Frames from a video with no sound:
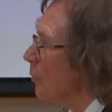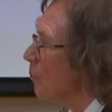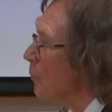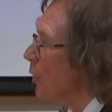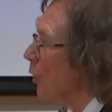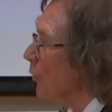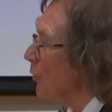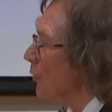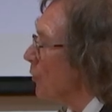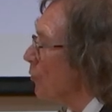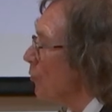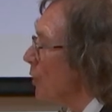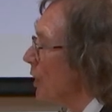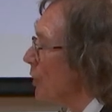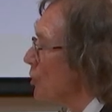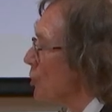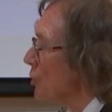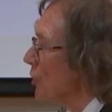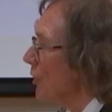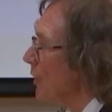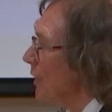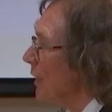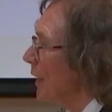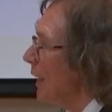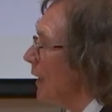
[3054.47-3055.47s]
the modern
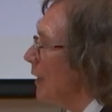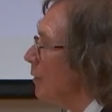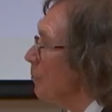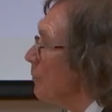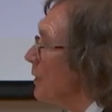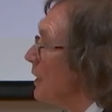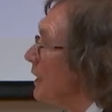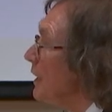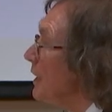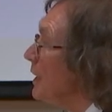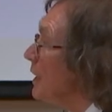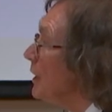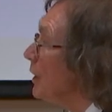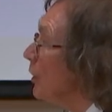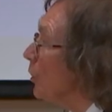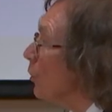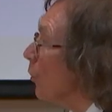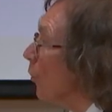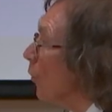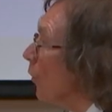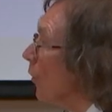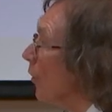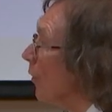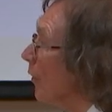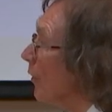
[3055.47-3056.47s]
Russian name
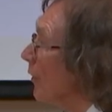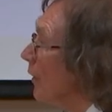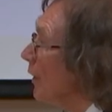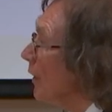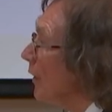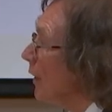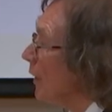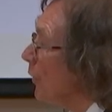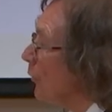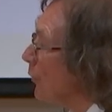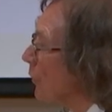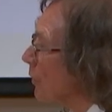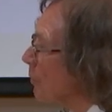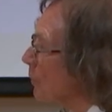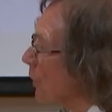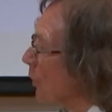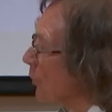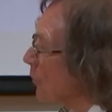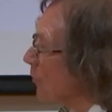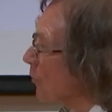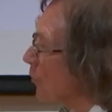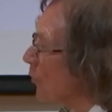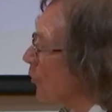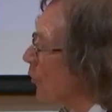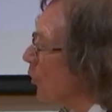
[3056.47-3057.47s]
Igor is the
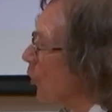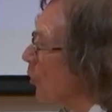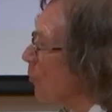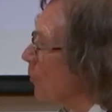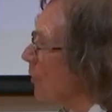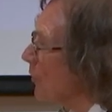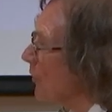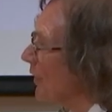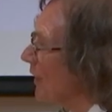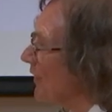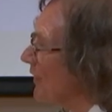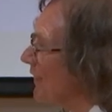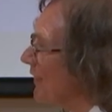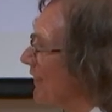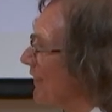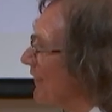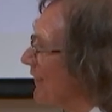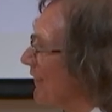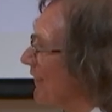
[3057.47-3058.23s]
modern form of it,